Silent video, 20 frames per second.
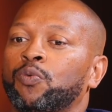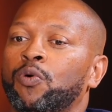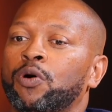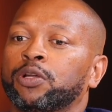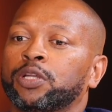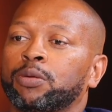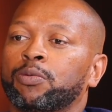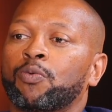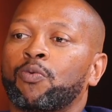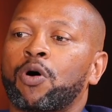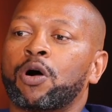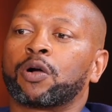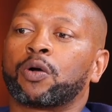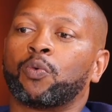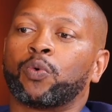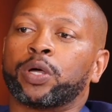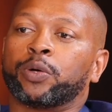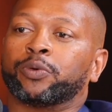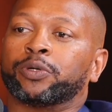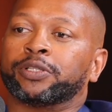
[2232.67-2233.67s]
want them to walk
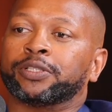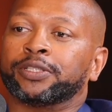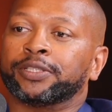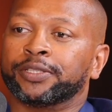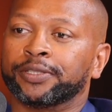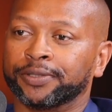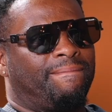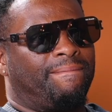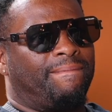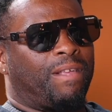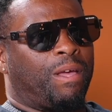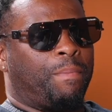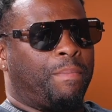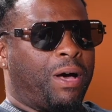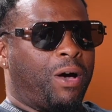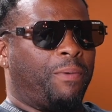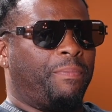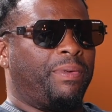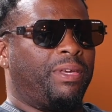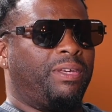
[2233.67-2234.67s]
away with?
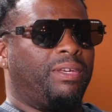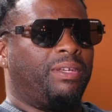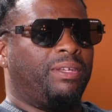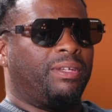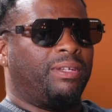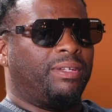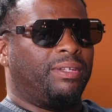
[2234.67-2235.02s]
About me?